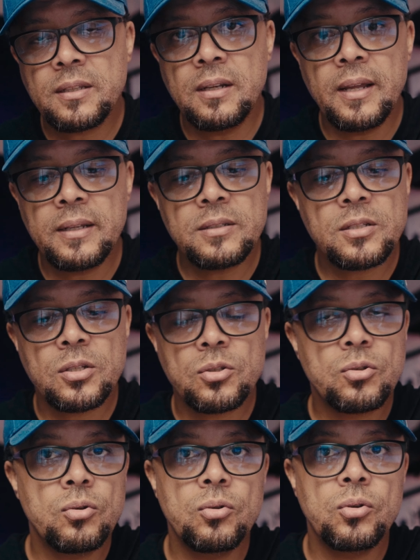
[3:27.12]
the lens
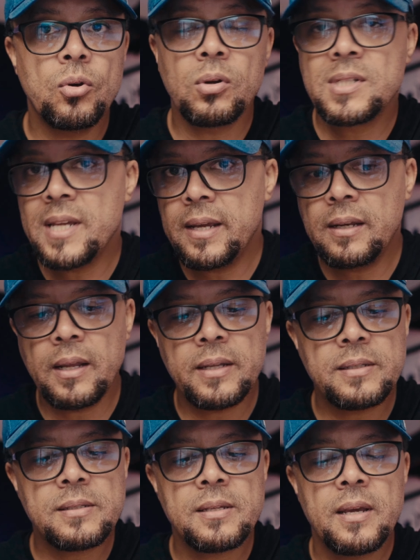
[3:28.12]
to your take
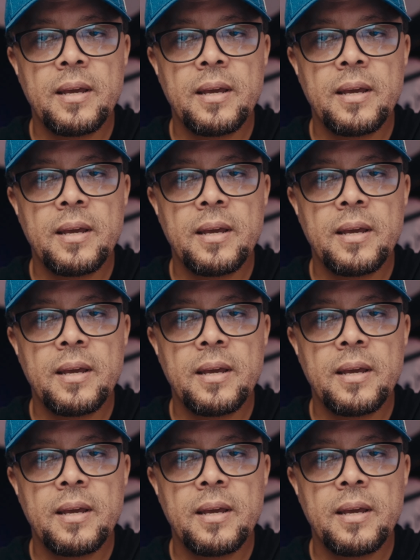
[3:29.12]
lens,